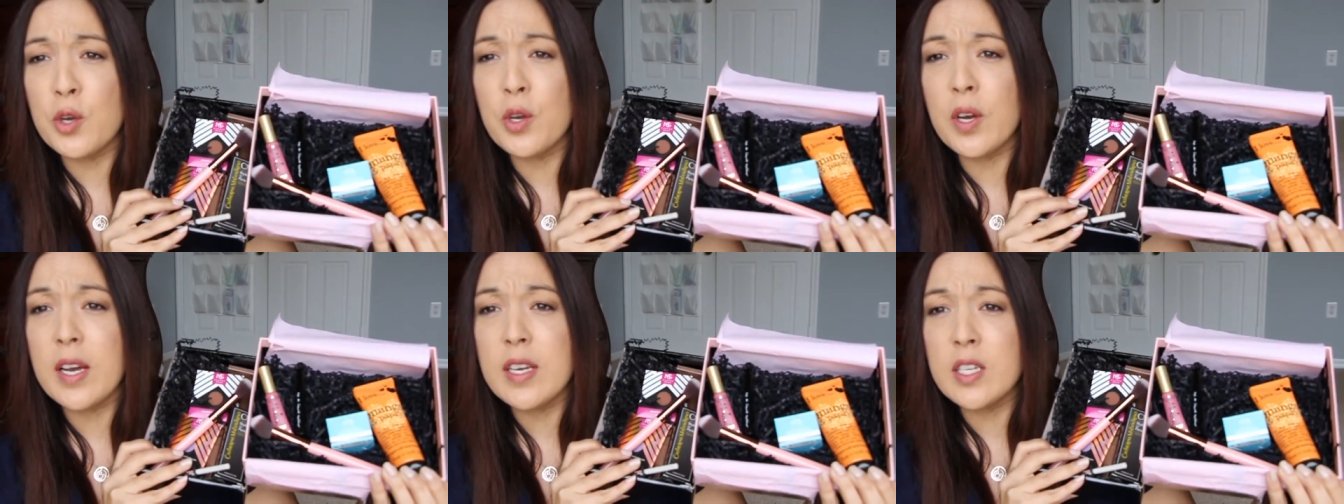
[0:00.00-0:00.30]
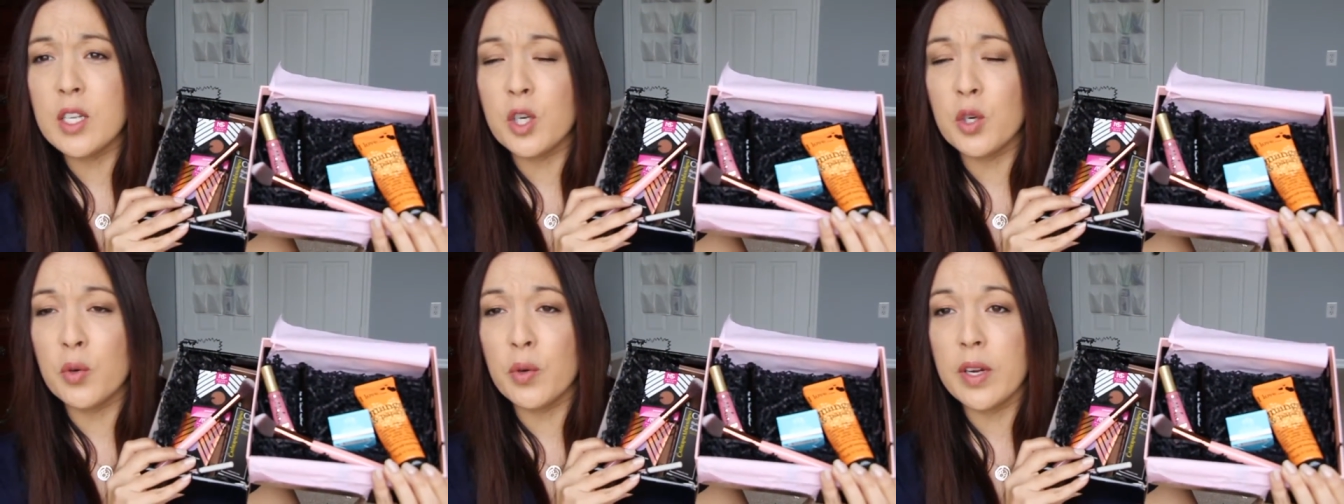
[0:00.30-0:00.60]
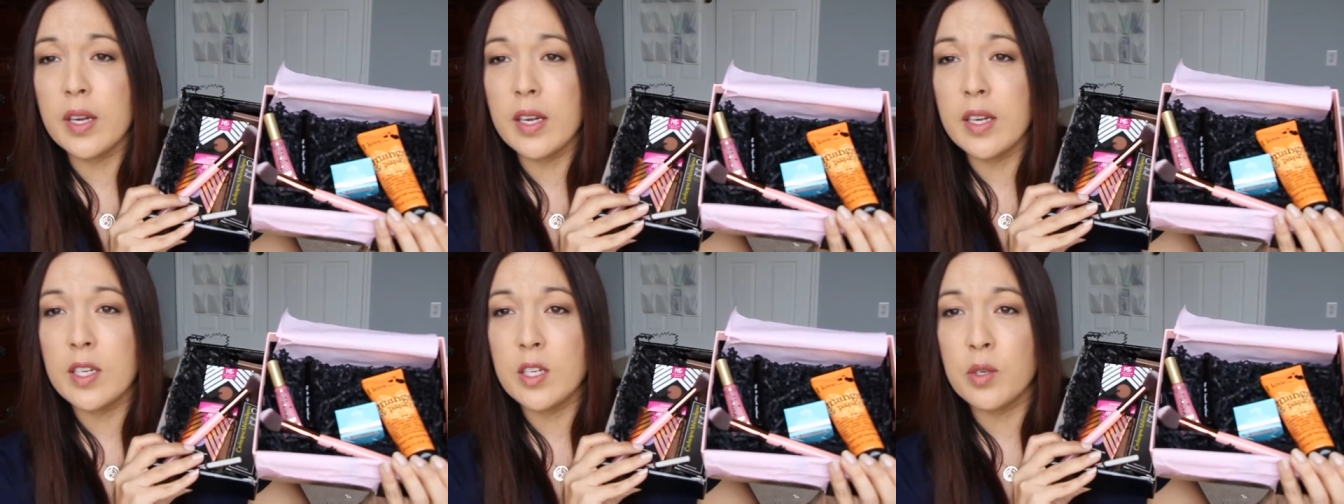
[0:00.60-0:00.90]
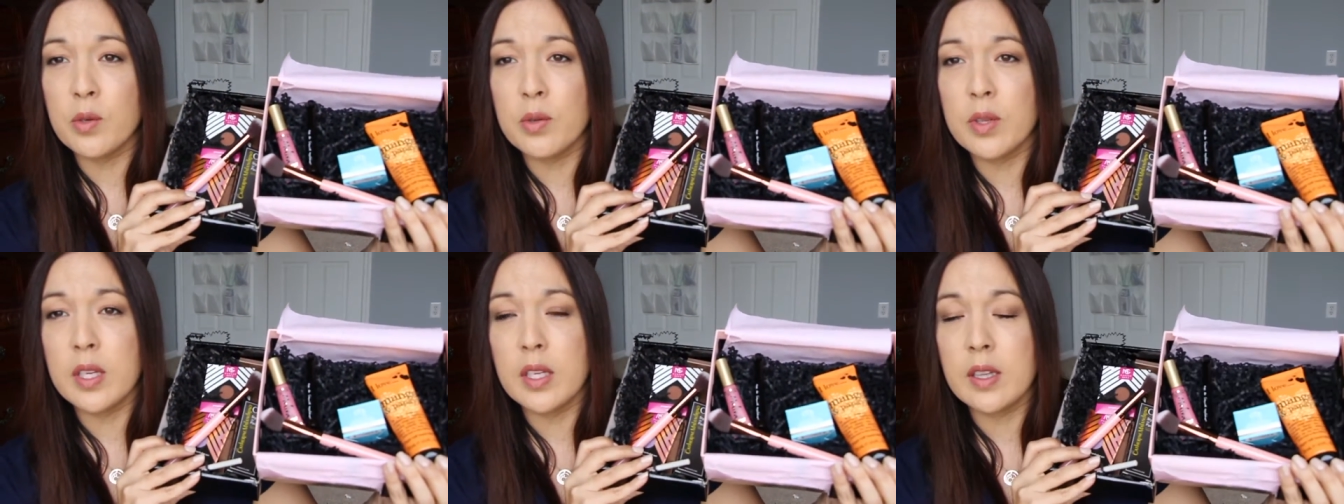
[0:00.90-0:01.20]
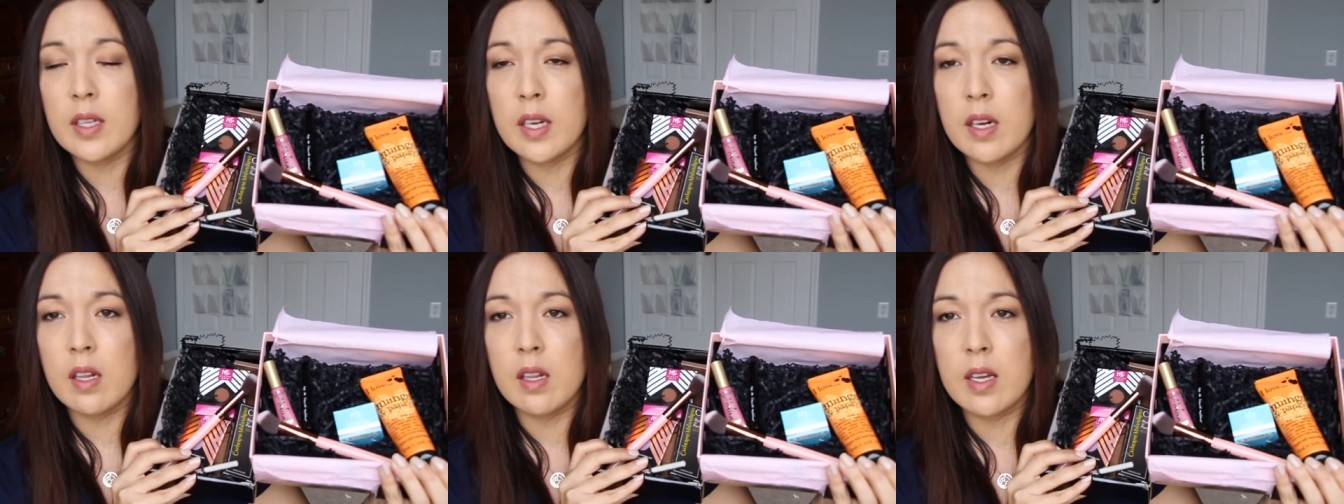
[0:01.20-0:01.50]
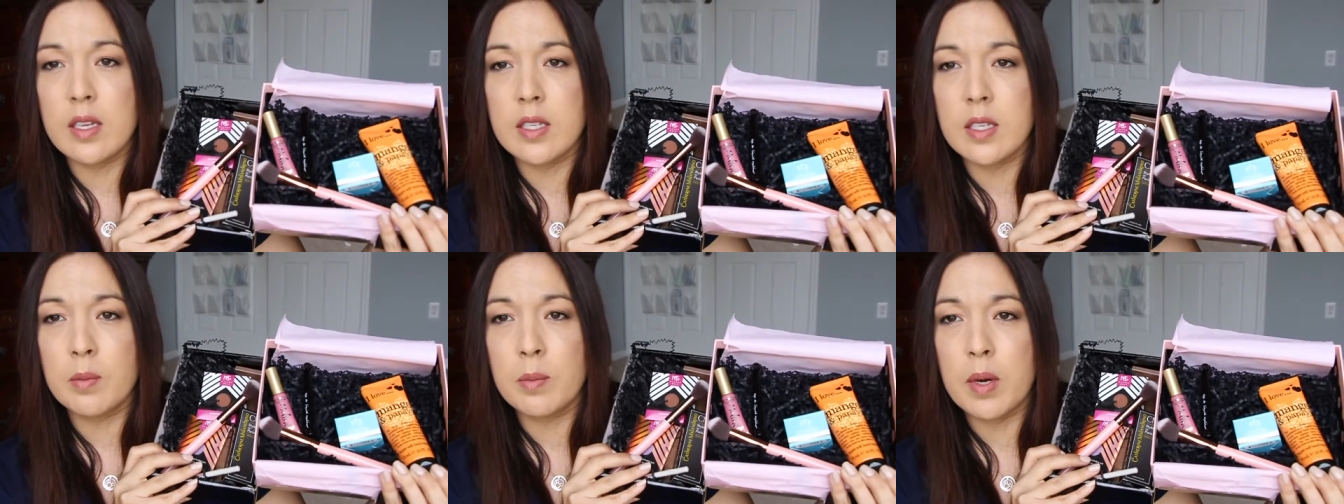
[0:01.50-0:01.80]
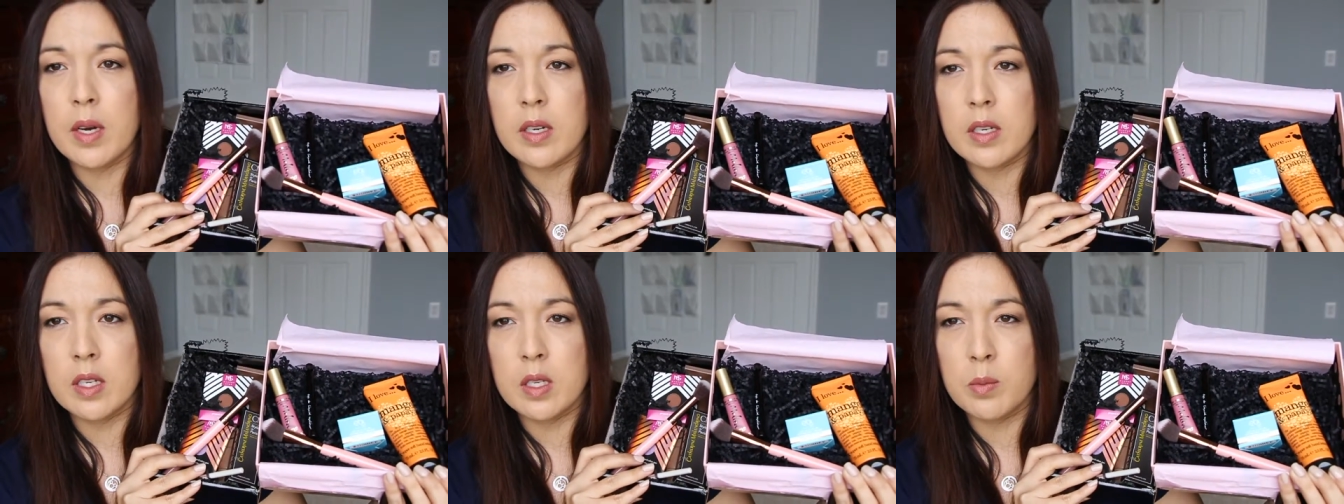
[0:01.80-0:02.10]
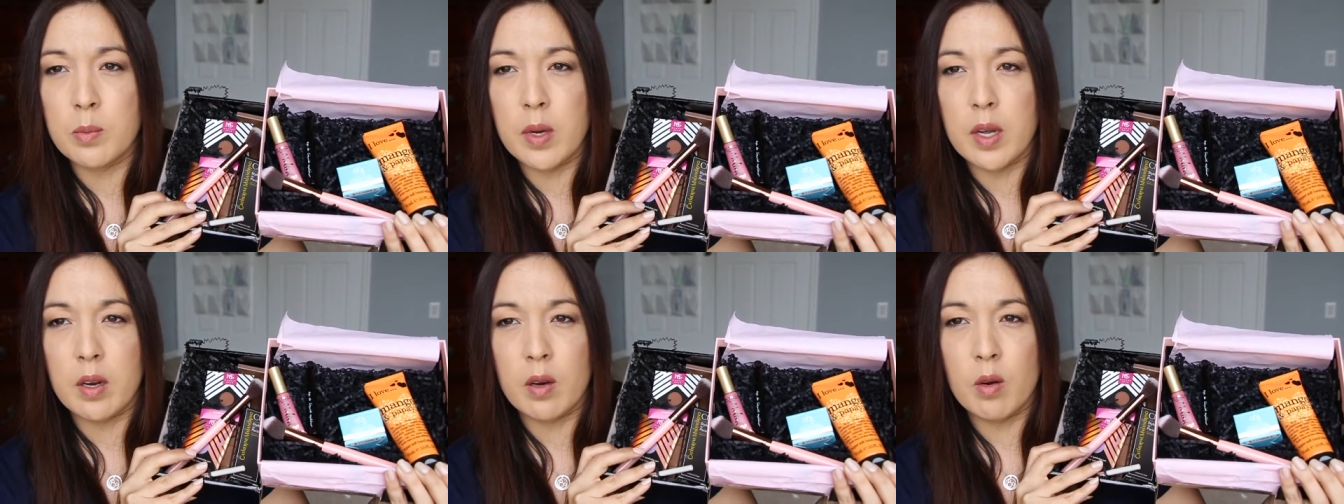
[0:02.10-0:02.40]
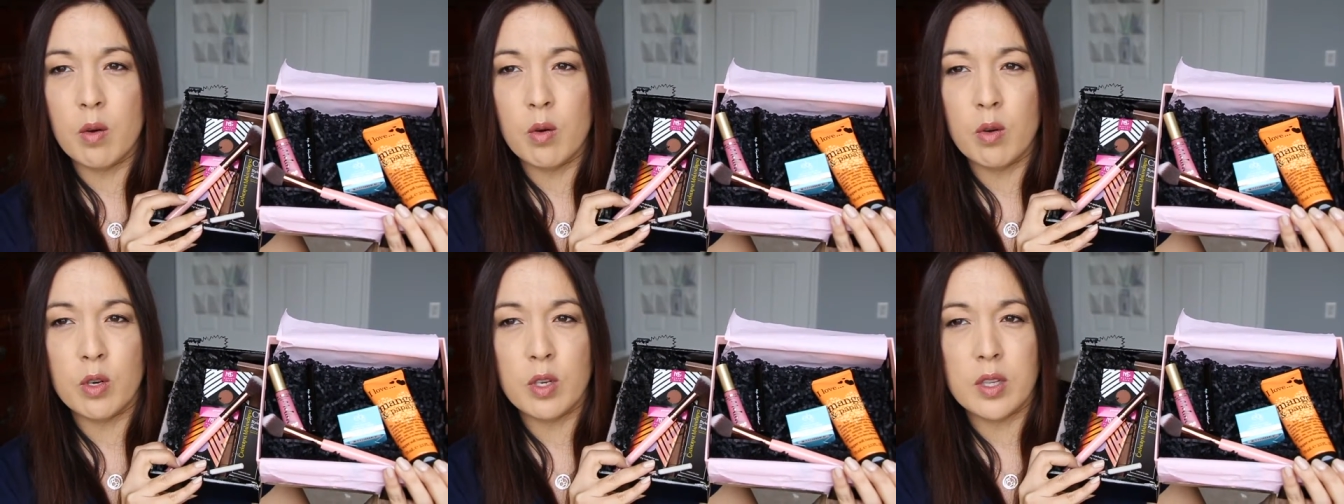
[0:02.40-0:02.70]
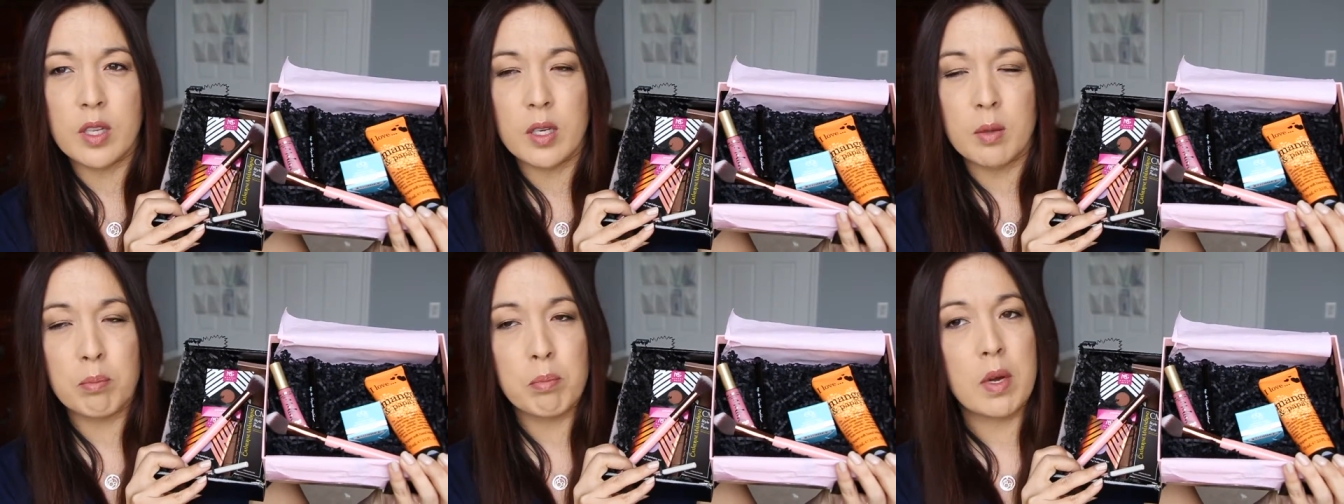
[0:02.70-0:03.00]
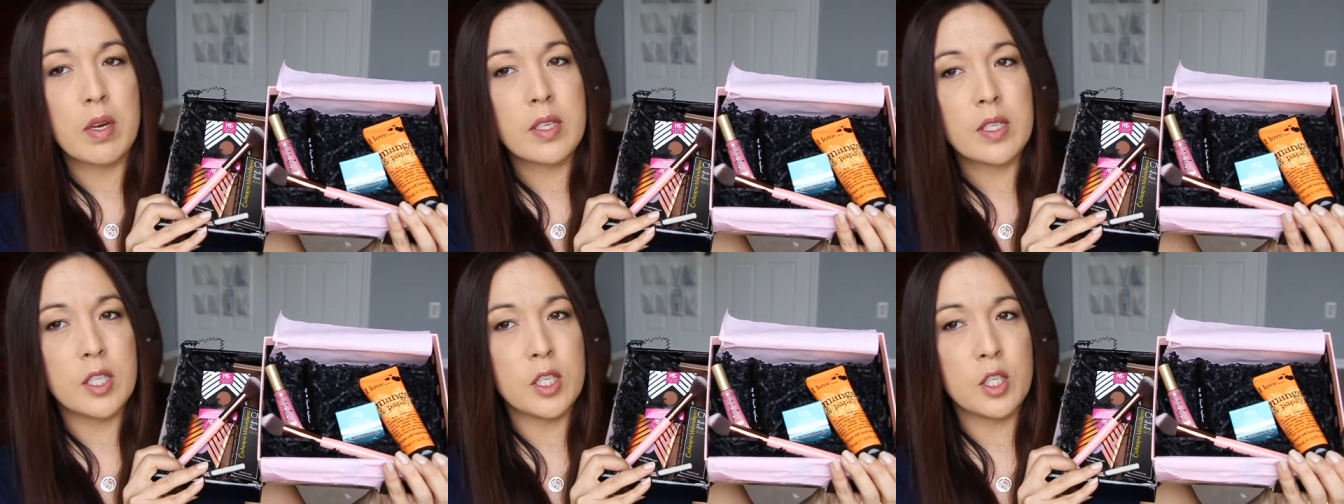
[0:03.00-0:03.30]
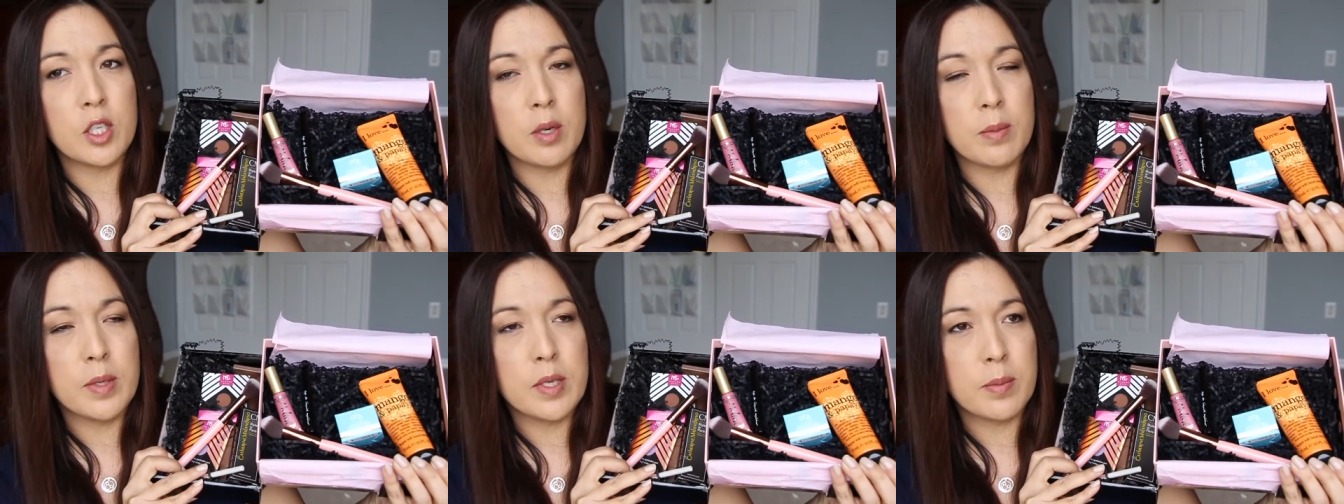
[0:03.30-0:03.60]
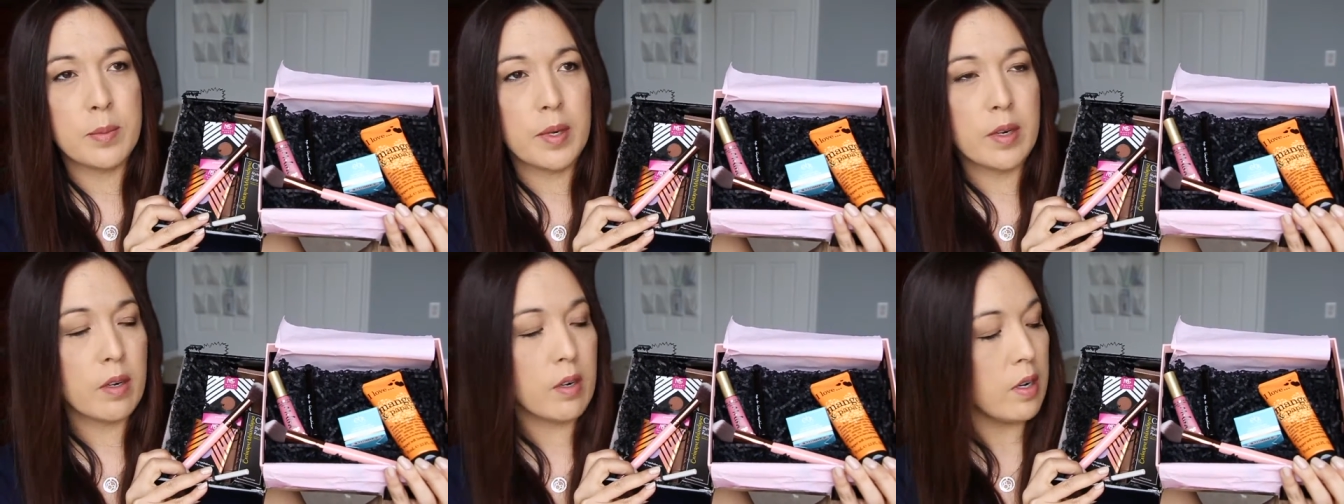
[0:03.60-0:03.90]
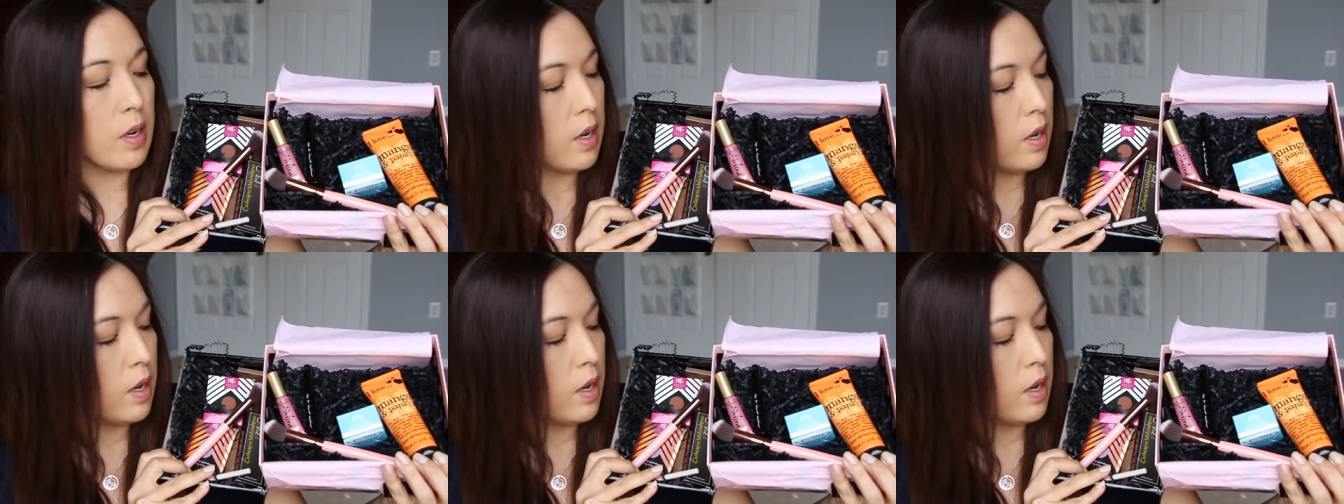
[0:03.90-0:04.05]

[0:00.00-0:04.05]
do you guys agree? Do you think that Glossybox is better or do you think BoxyCharm is better?